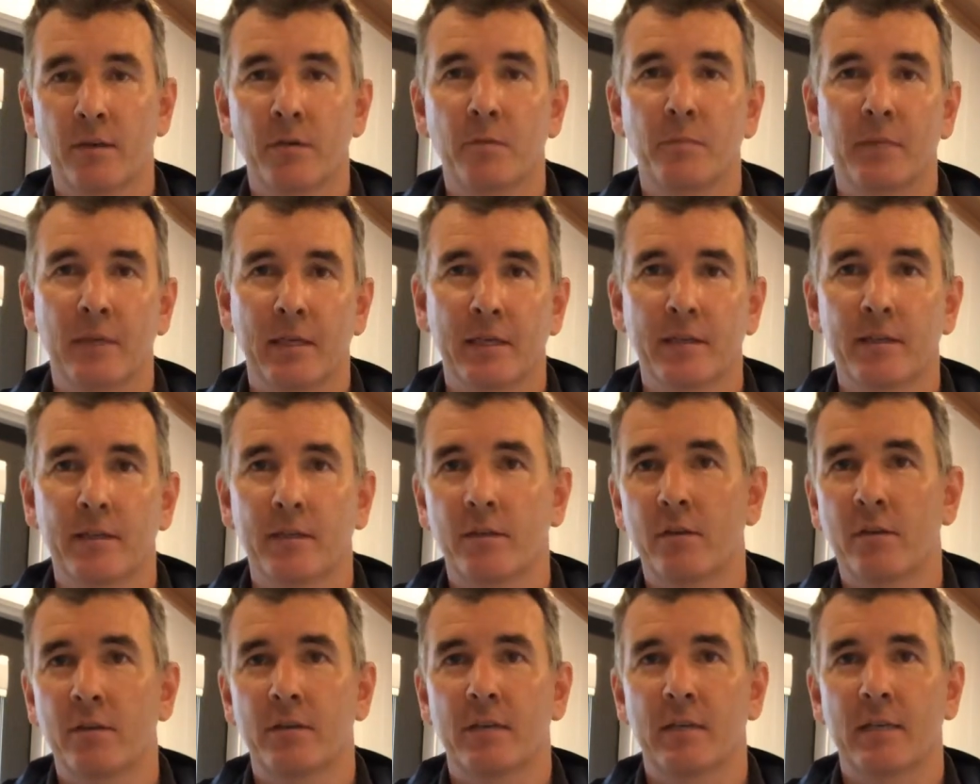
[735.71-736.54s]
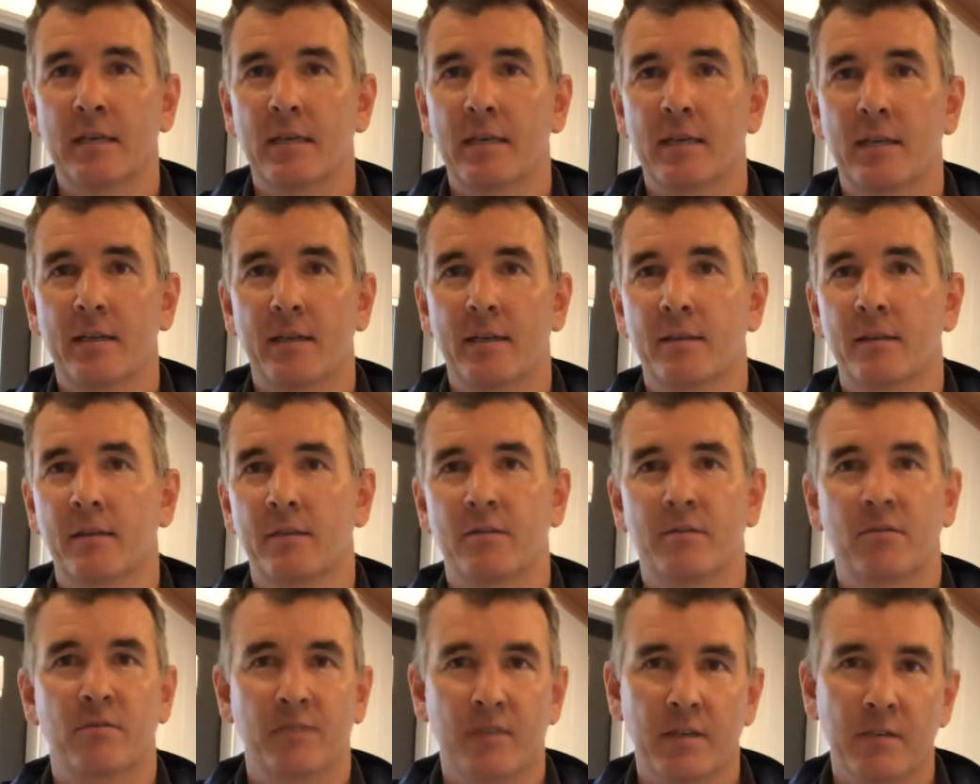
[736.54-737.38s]
blanket on, and I
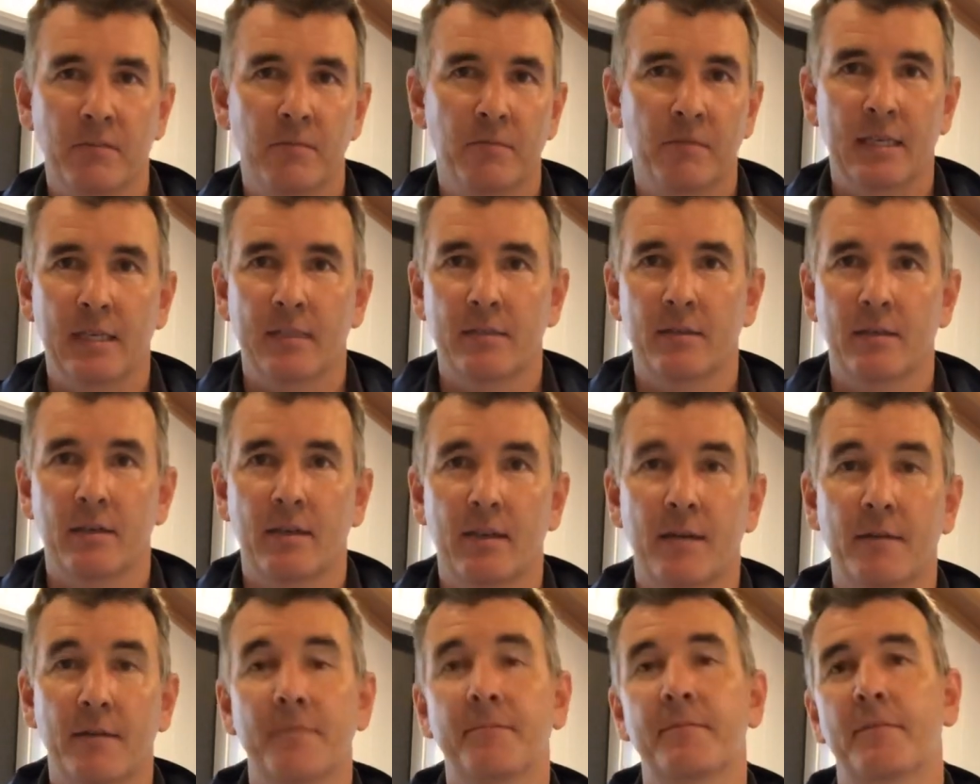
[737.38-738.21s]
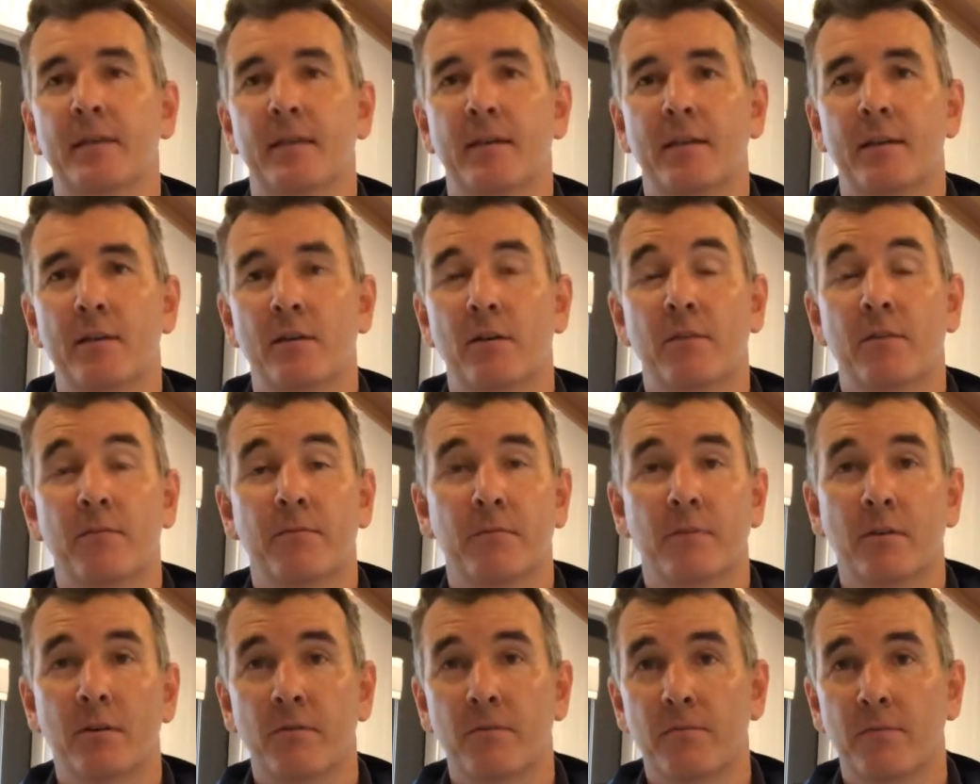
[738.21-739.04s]
thought, yeah, well that's enough, and
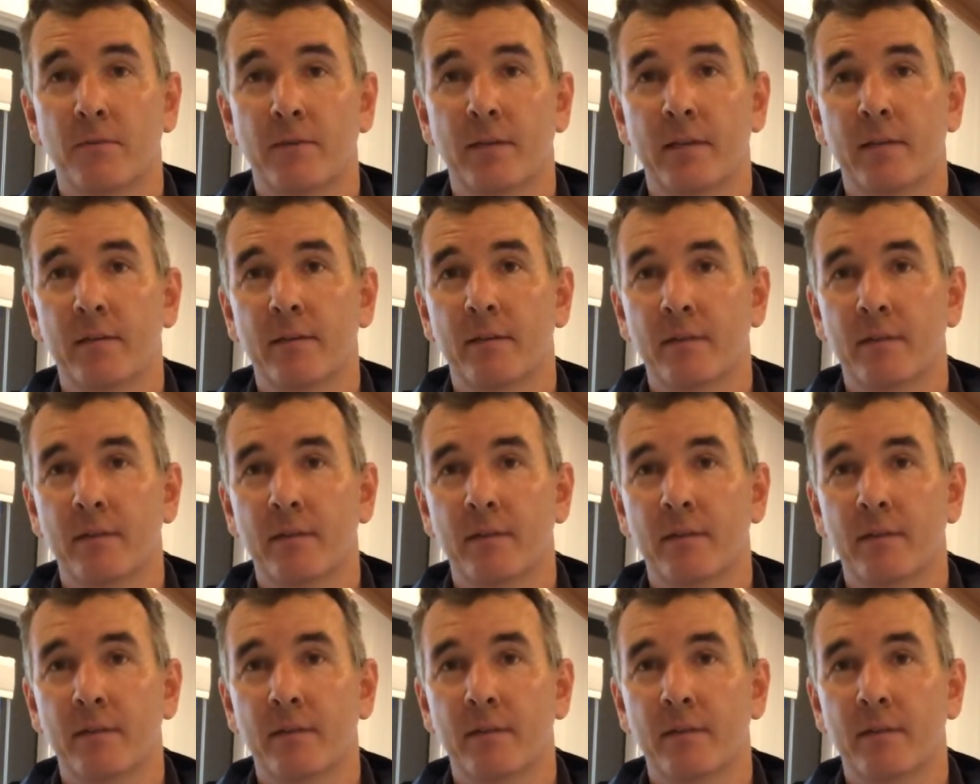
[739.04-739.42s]
off went